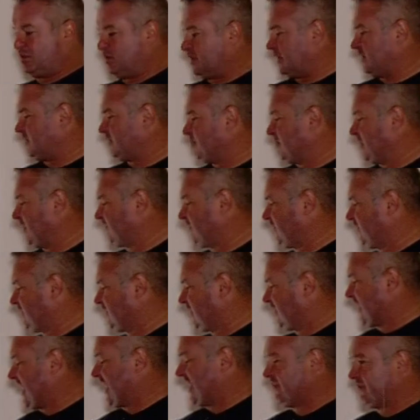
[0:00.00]
as much as the
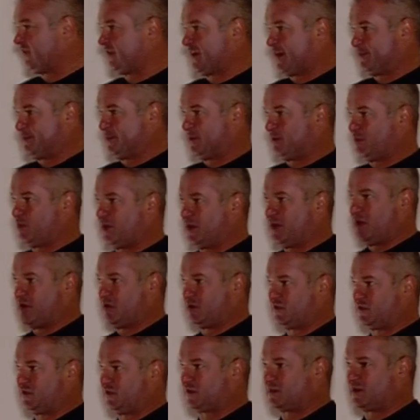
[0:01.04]
ladder's up in the window,
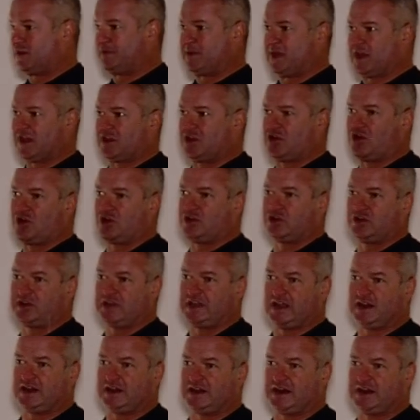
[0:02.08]
it's just gonna make it harder to
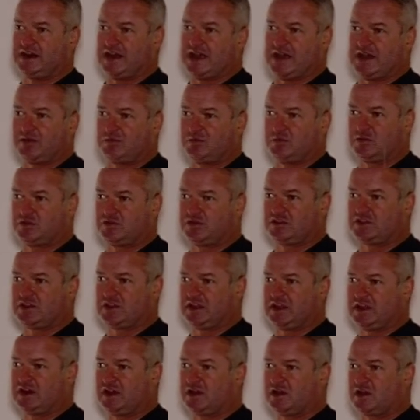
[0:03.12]
get in and out. We're just gonna
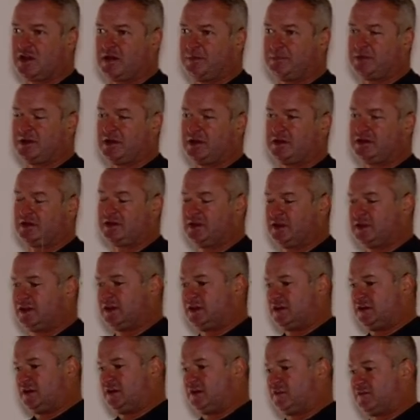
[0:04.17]
get hung up on
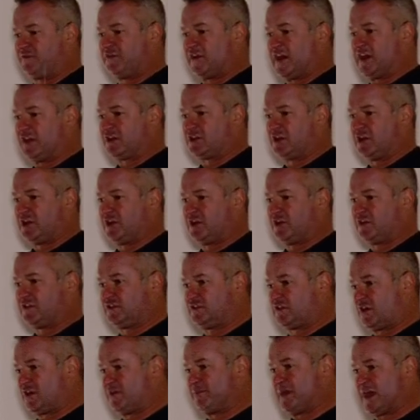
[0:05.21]
fire clothes,
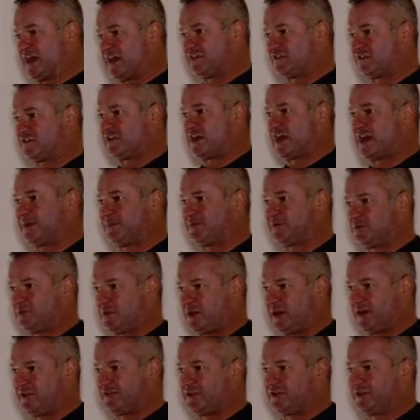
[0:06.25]
our mask straps,
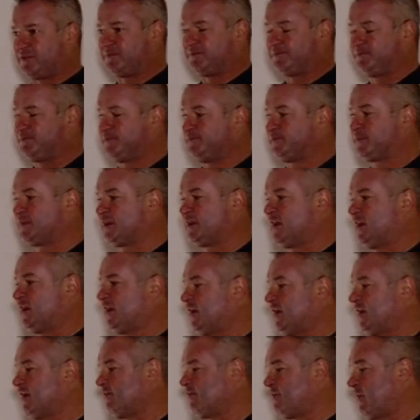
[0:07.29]
whatever.
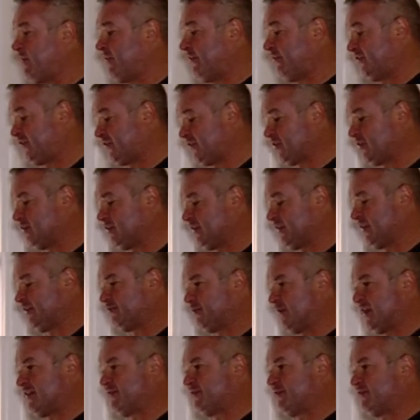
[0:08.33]
Um, and certainly if
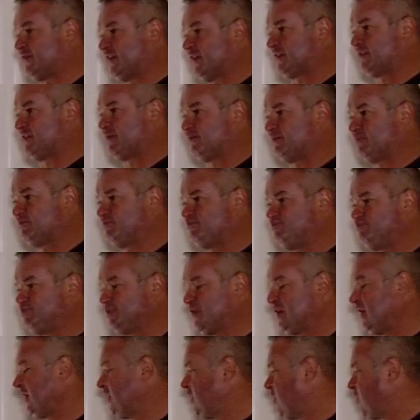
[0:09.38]
we have a victim.
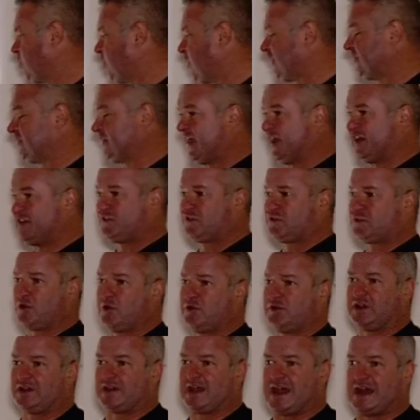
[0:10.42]
While Dan's
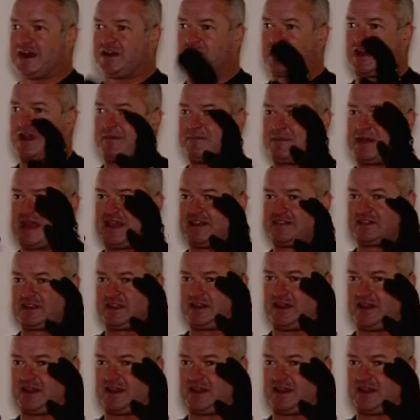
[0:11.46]
throwing the ladder, I'm masking